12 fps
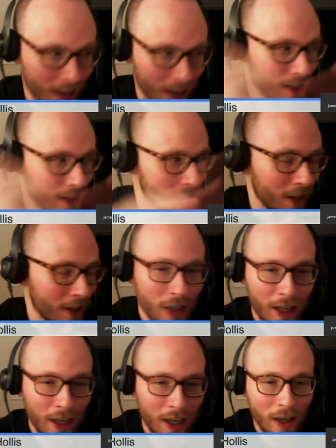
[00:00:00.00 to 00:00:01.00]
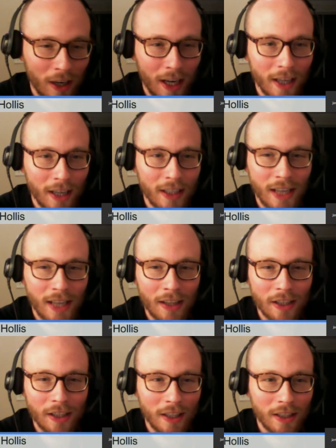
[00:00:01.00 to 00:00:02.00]
say that it's Jagielka, and I can't exactly
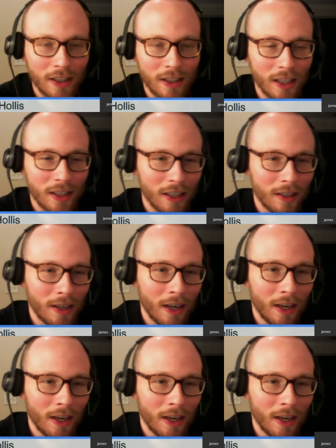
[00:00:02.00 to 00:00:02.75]
say that it's Diston.